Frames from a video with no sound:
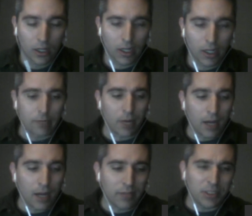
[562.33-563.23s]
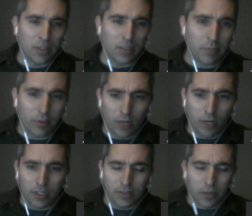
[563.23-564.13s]
I've actually been
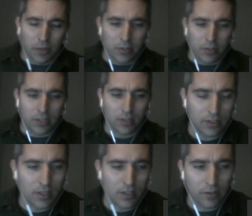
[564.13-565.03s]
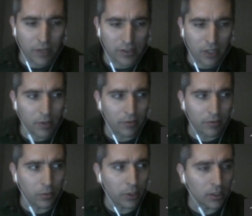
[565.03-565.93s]
recommending. So I do a DFS column every
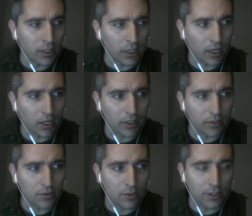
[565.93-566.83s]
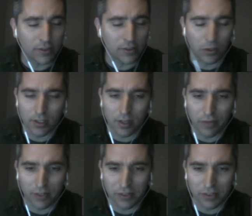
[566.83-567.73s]
week, and it's called
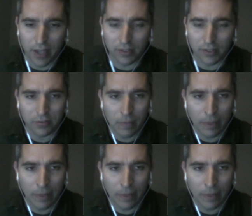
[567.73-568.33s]
DFS Stacks.